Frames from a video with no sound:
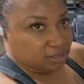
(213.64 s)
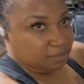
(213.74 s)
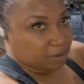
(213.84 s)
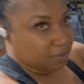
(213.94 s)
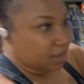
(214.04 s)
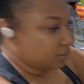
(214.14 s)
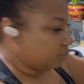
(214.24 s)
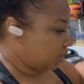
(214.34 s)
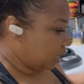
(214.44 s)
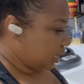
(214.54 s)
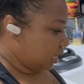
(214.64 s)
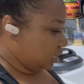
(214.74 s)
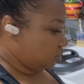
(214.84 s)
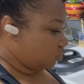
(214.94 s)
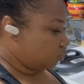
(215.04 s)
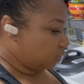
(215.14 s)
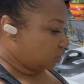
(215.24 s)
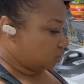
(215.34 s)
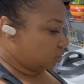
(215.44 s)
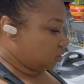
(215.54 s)
on my body when I eat too much
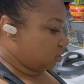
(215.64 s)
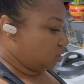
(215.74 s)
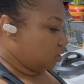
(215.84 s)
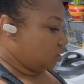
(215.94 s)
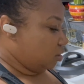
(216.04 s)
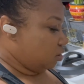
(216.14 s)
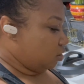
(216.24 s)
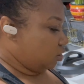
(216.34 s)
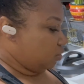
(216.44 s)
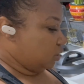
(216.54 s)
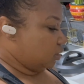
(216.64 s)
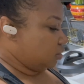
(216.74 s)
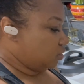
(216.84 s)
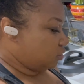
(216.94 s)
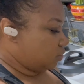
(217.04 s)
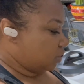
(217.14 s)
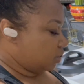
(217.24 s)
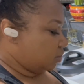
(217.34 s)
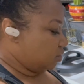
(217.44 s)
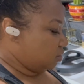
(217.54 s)
gluten, so
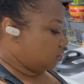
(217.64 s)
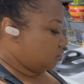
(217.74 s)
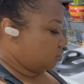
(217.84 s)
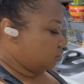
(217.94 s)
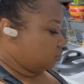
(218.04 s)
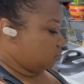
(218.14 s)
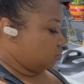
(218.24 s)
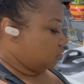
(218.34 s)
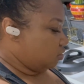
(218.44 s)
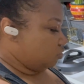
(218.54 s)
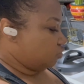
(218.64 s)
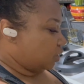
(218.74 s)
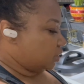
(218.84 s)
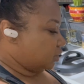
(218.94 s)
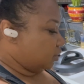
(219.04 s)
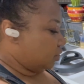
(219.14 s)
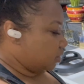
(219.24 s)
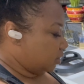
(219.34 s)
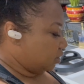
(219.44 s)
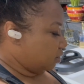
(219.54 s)
I try to stay
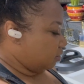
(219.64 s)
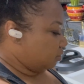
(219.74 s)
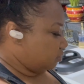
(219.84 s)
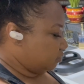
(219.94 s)
clear.